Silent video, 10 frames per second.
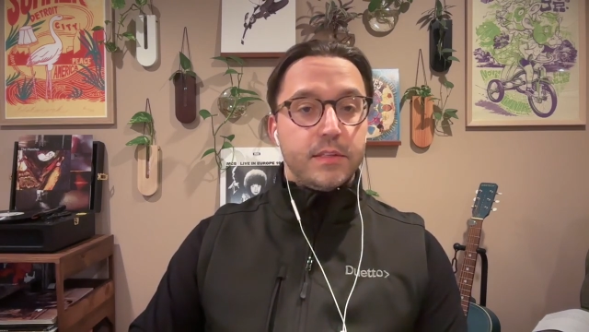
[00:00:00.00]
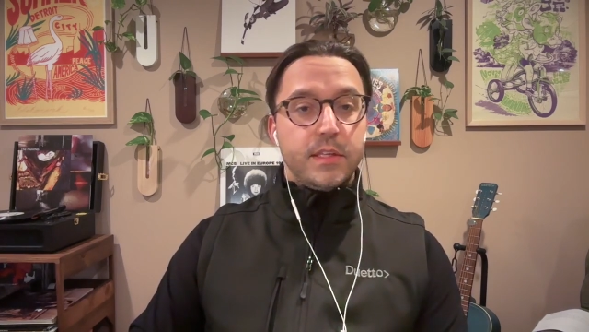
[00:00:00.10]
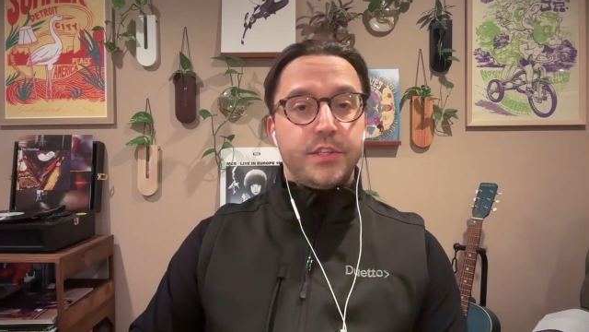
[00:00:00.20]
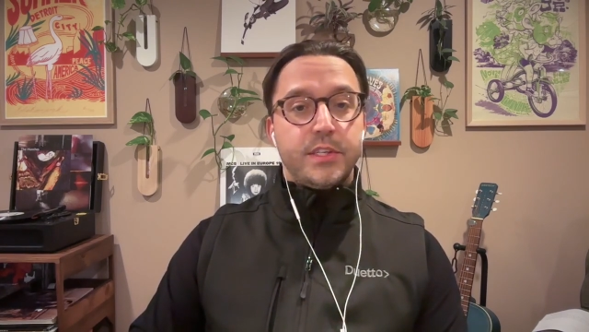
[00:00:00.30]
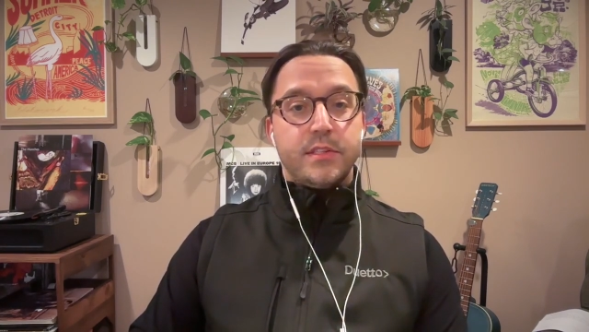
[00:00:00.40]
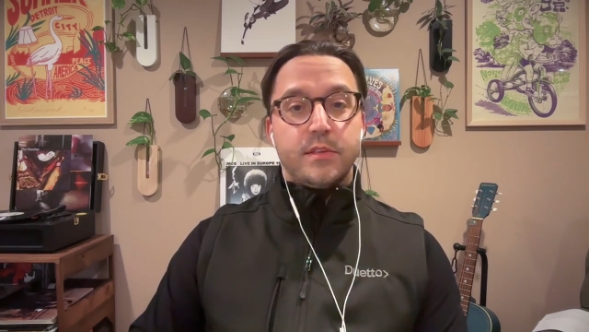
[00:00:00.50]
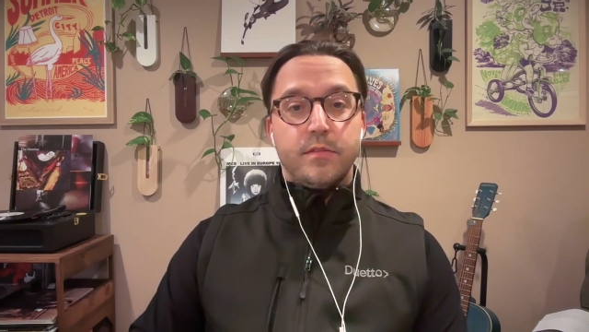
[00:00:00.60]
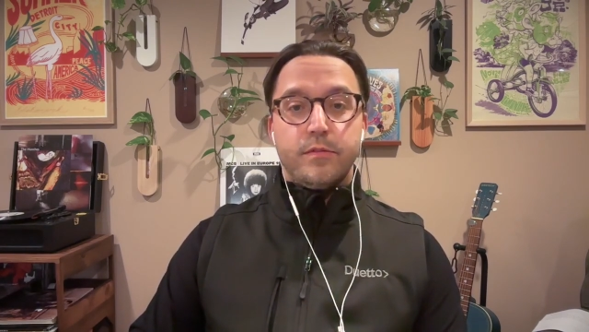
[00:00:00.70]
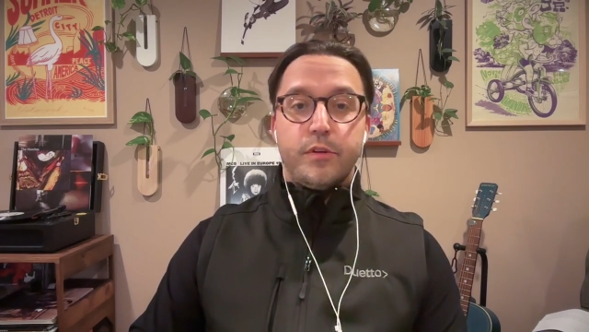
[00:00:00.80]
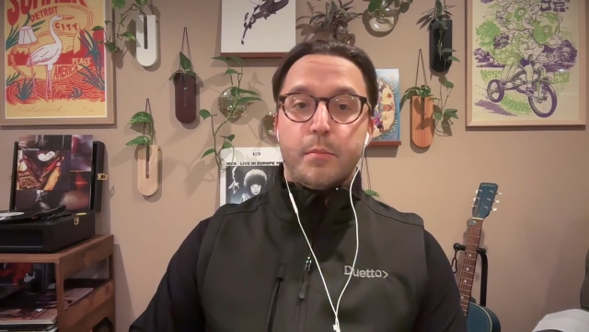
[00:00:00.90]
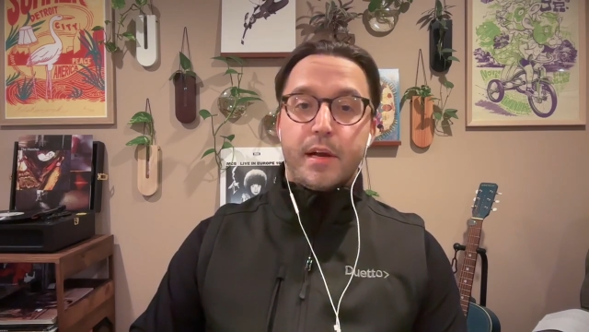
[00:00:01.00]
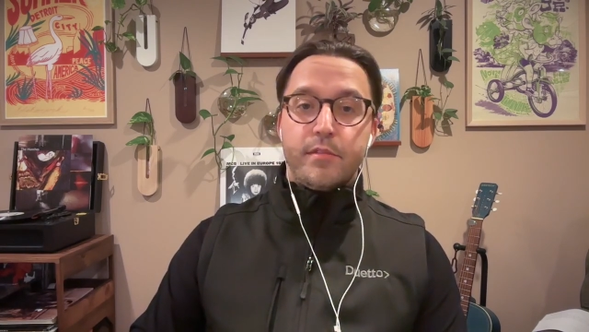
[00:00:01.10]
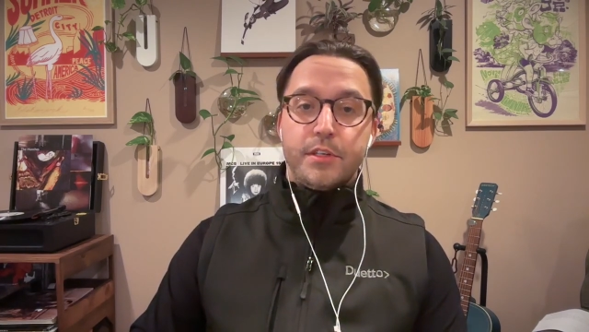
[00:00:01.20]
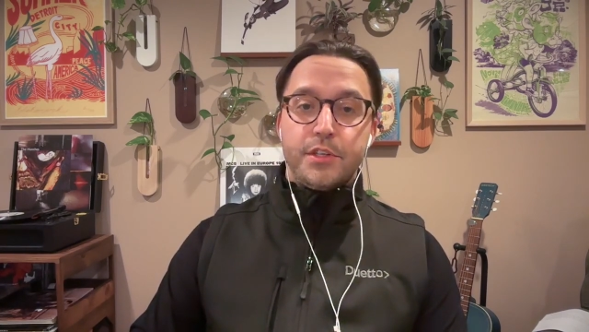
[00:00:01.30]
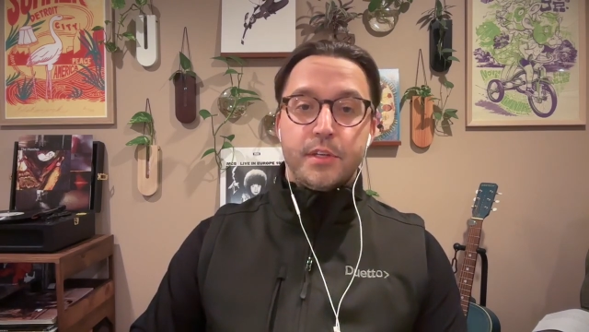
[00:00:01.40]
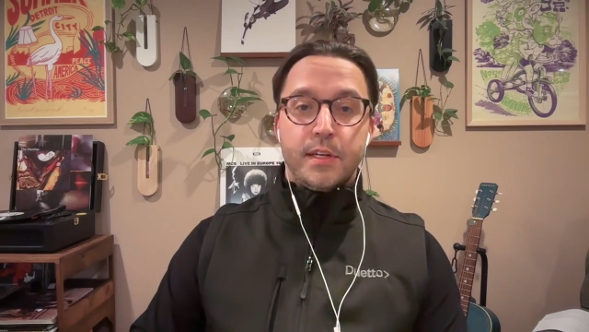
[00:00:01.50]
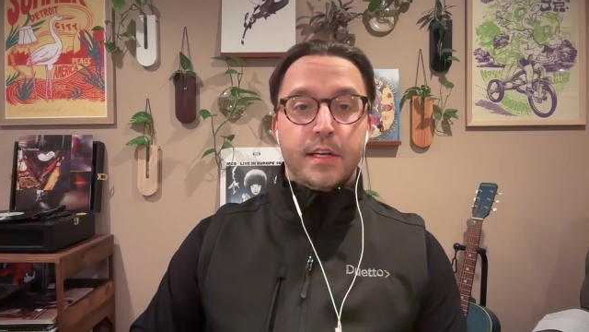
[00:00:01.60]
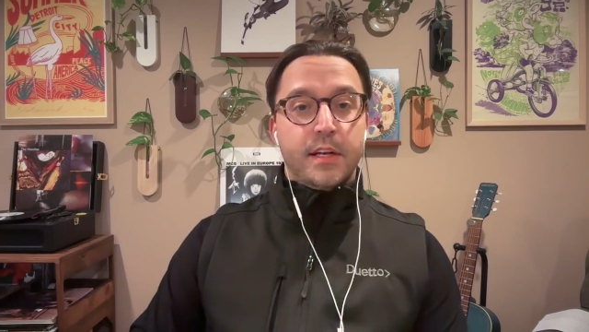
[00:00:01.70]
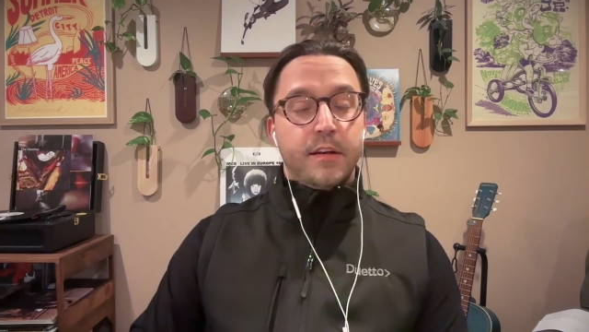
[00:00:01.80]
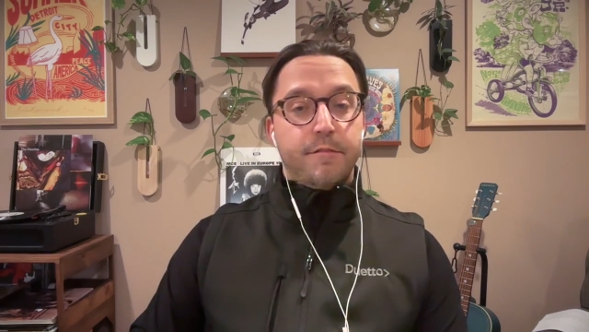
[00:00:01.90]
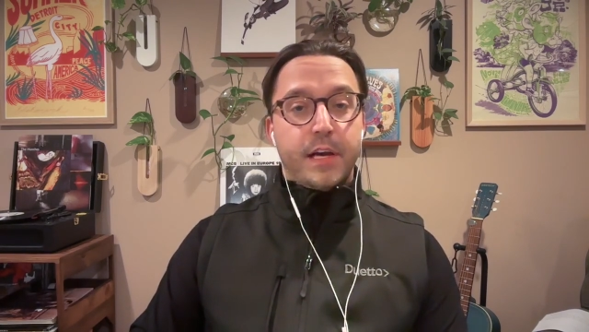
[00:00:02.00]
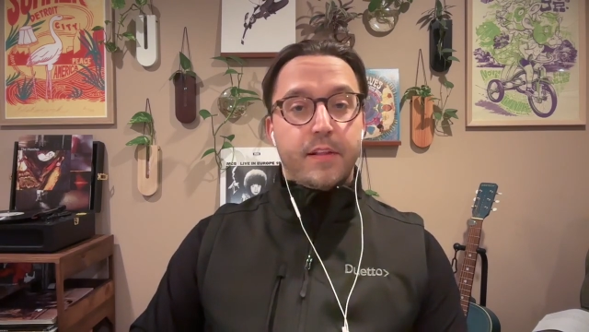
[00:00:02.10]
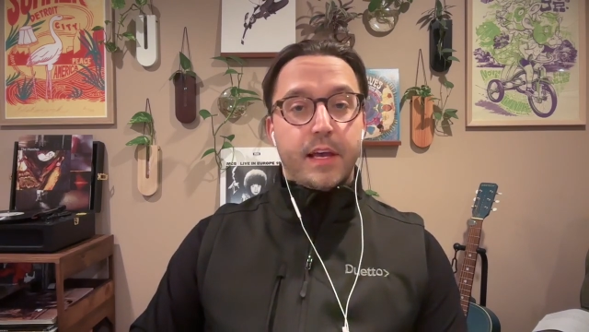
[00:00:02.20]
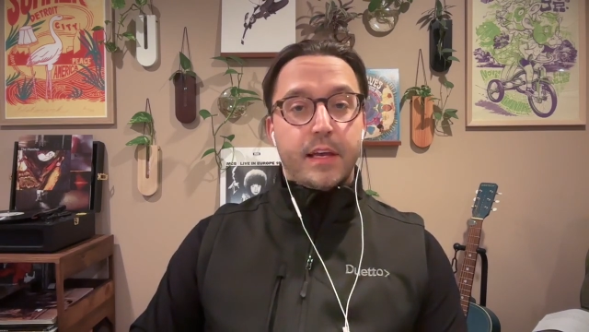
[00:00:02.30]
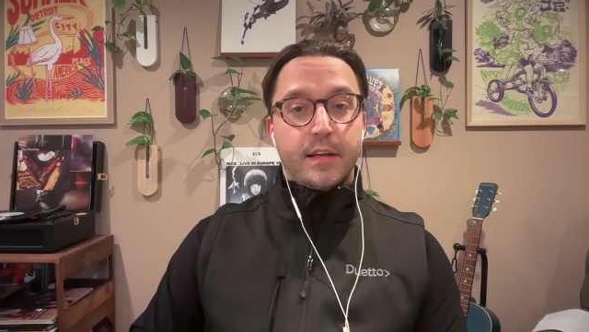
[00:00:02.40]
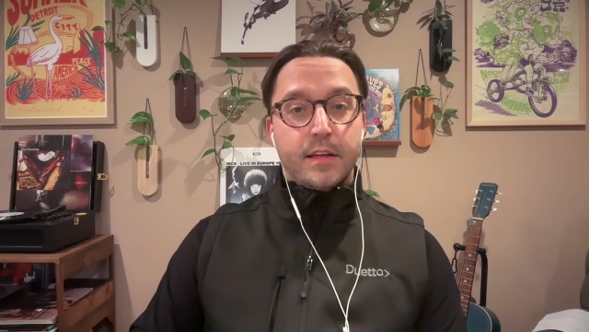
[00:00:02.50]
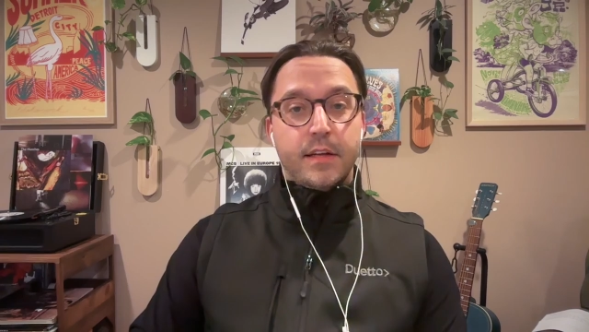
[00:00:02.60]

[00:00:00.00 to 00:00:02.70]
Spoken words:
such as food and beverage, valet,